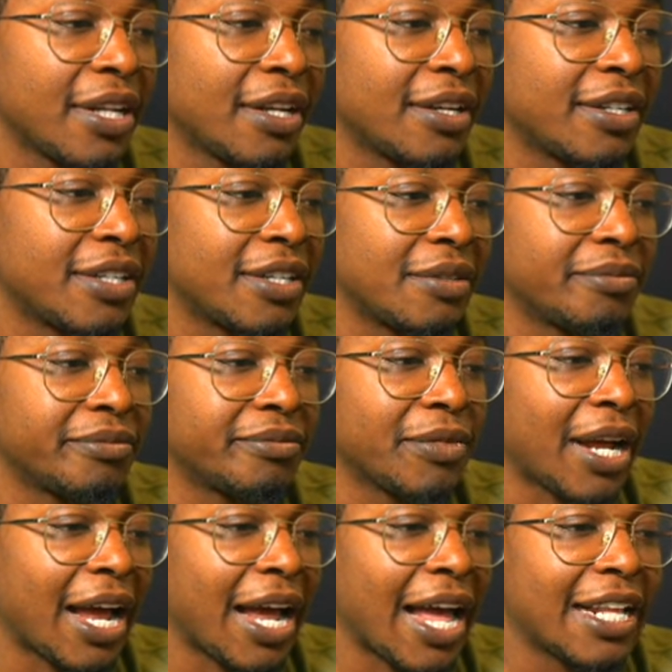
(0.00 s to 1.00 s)
Um,
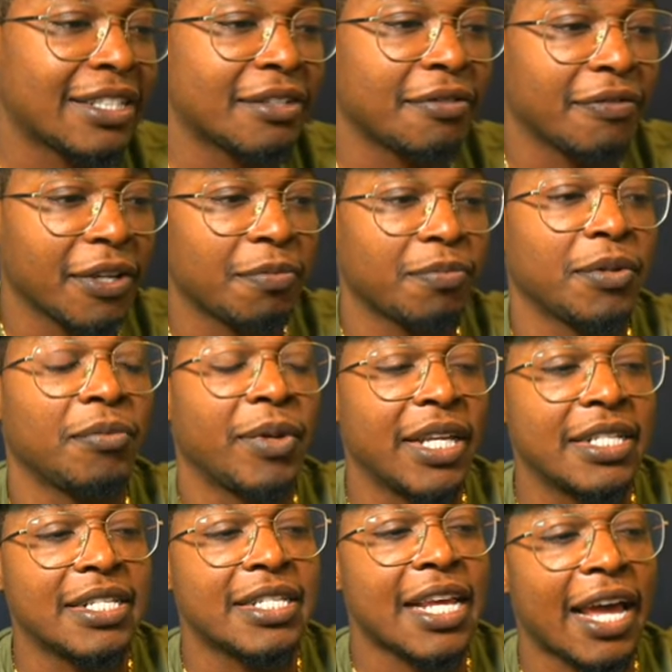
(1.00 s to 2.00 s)
I had to flip them
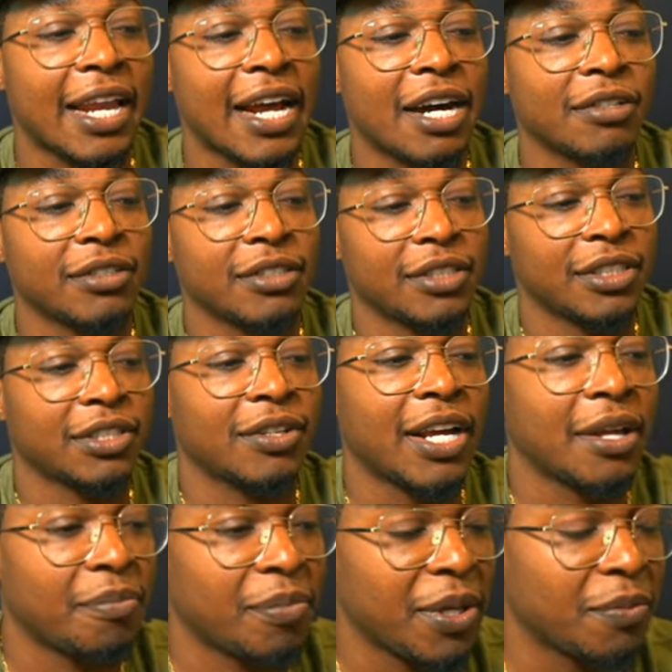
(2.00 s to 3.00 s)
inside out just so
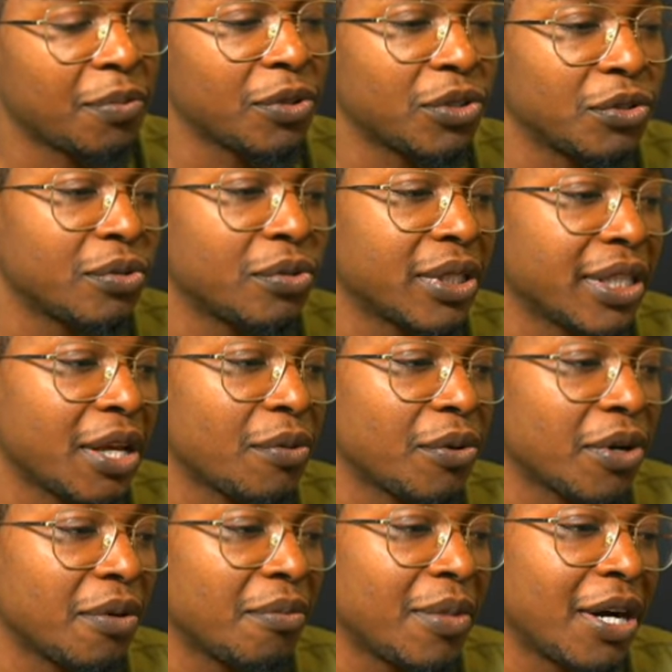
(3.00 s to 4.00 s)
that people knew what they
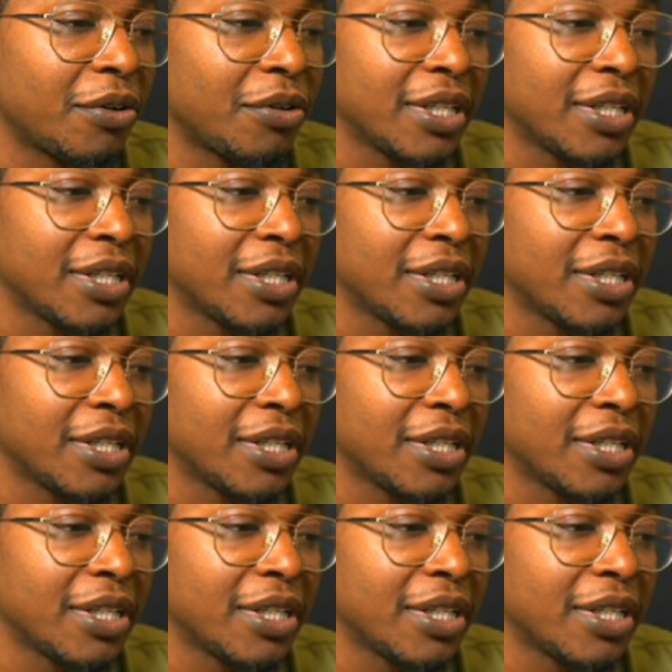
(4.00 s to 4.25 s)
were about,